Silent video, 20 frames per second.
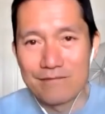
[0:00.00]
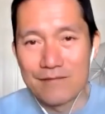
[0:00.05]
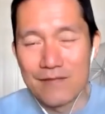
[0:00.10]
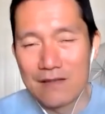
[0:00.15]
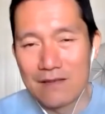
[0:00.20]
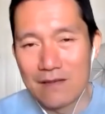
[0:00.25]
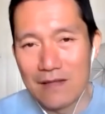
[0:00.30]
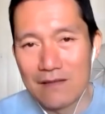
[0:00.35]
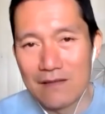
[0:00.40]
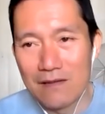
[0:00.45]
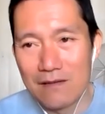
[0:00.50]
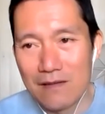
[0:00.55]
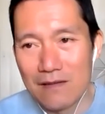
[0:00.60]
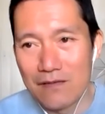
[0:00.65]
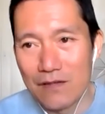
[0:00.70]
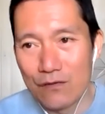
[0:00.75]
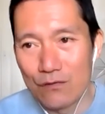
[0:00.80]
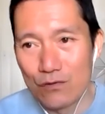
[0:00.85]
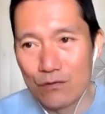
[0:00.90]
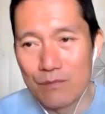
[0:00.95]
in, in the in
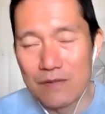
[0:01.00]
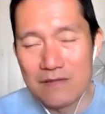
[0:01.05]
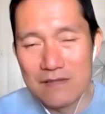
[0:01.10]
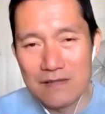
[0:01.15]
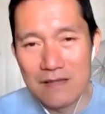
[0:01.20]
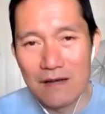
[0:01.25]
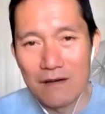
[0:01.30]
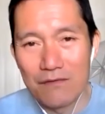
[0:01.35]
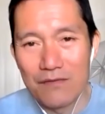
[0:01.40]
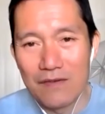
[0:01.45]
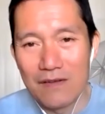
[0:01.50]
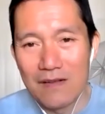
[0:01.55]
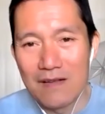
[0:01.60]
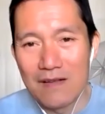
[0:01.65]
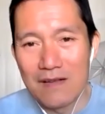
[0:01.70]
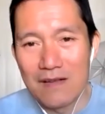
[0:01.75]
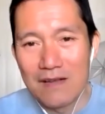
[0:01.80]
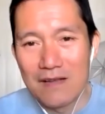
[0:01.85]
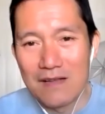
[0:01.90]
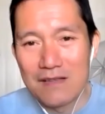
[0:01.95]
the group itself
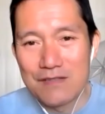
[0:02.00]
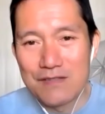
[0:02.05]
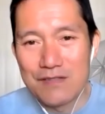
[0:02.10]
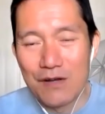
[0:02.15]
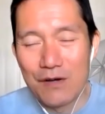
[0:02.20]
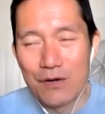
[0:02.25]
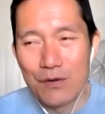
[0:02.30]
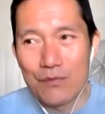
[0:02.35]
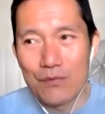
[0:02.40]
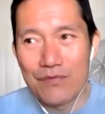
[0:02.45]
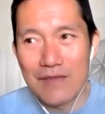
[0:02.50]
so